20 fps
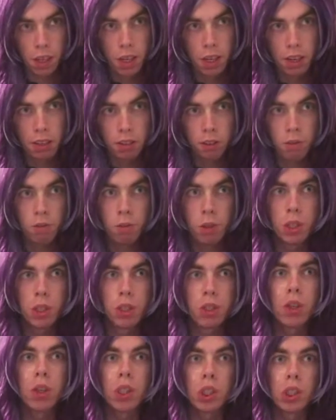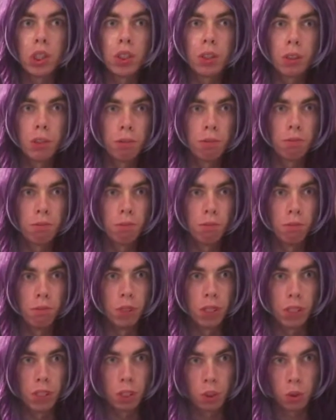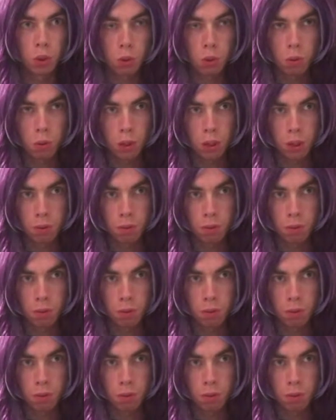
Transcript: Let's start with a story.